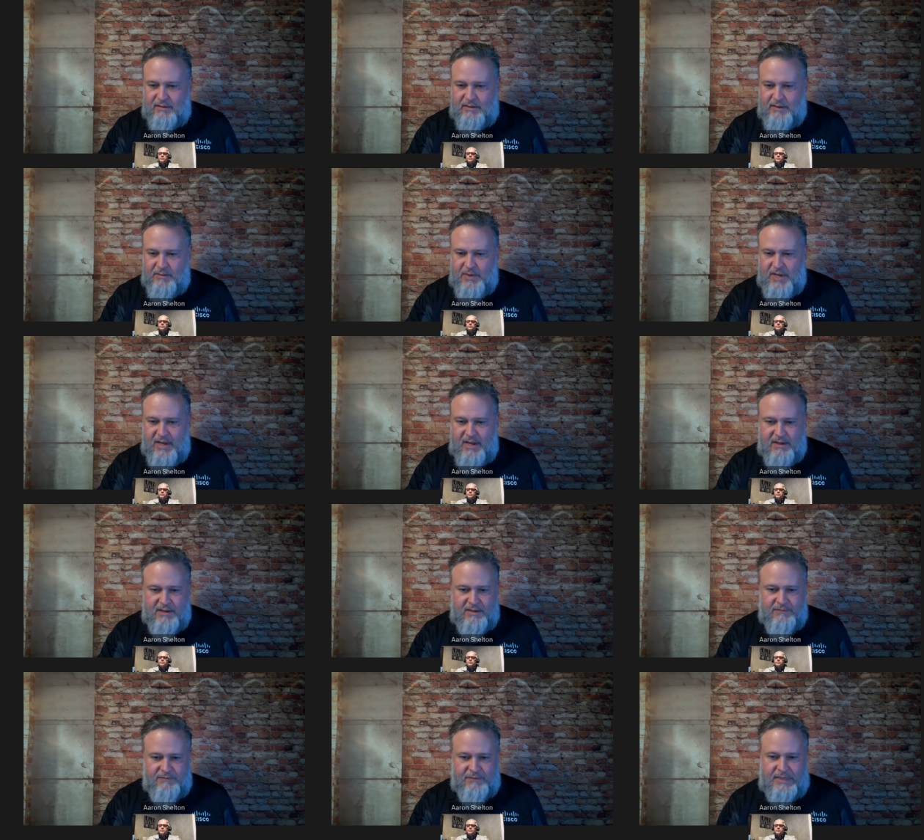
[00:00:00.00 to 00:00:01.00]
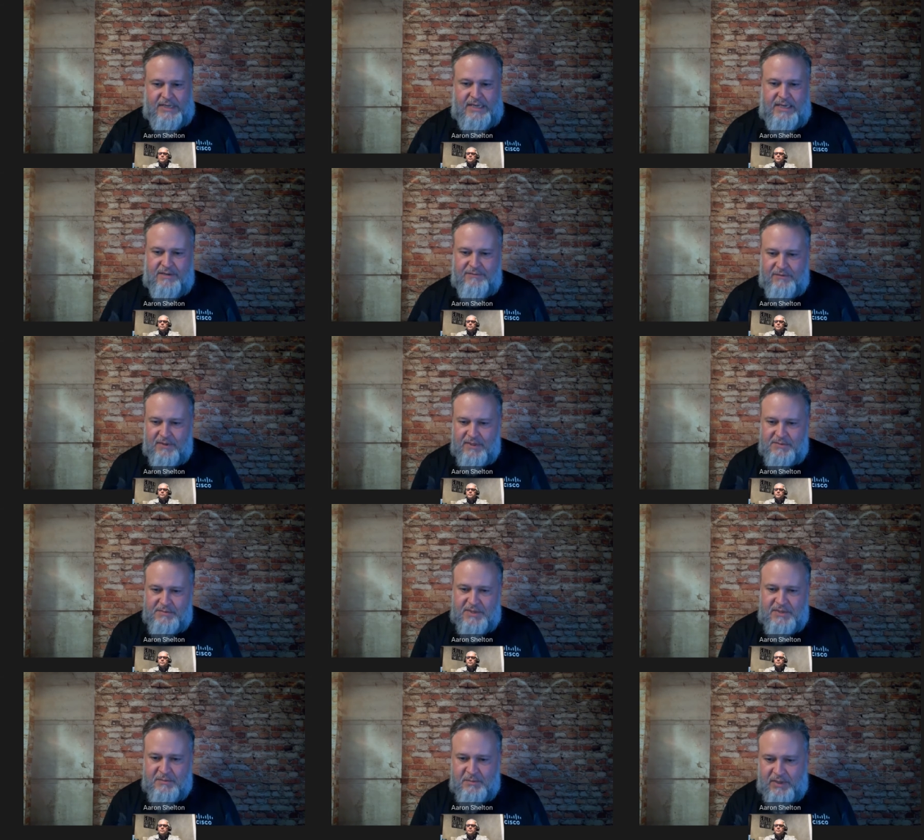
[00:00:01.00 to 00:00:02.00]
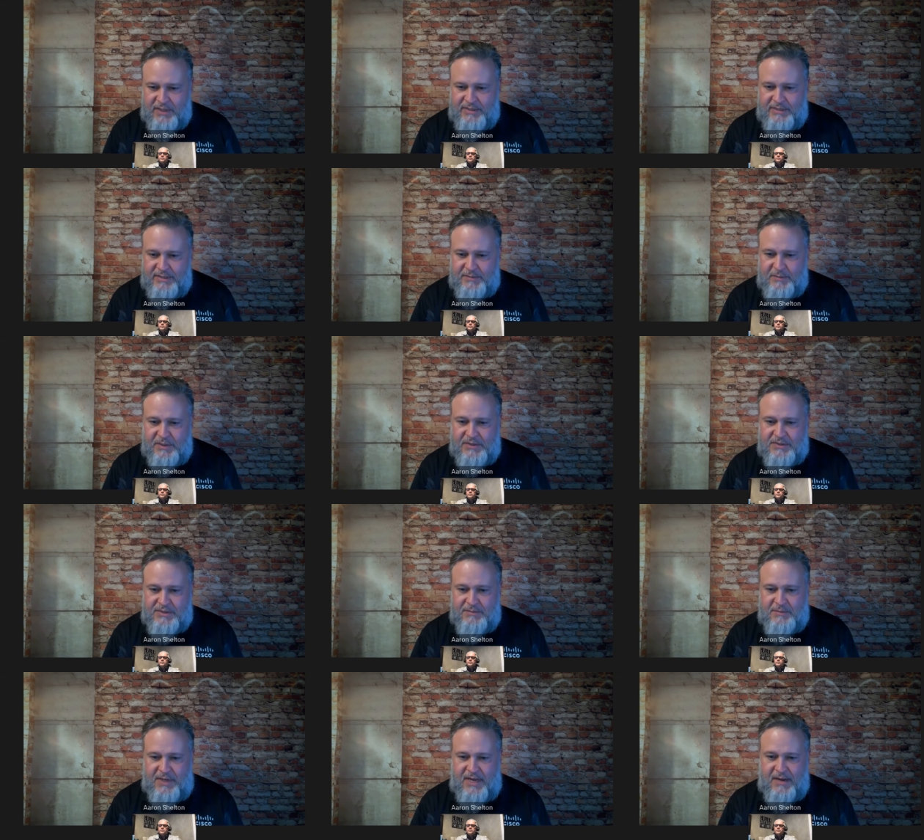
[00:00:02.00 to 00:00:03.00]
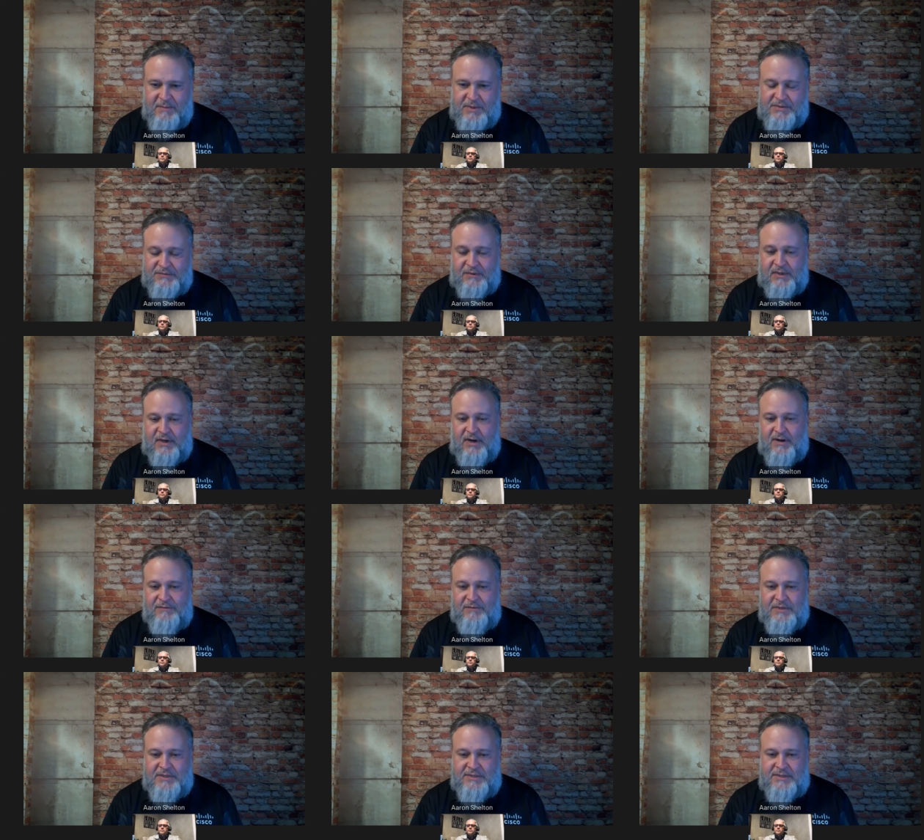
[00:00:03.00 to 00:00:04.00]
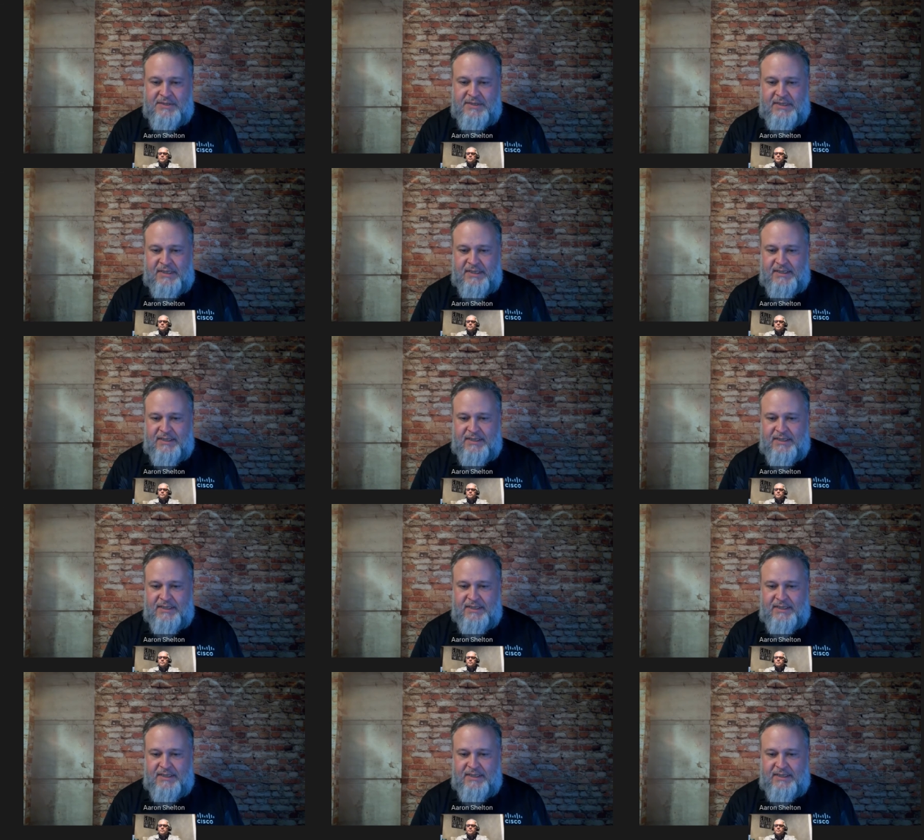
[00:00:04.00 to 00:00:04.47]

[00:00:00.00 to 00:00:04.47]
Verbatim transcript: Uh, could we have an NFR special pricing to purchase some cameras for our office?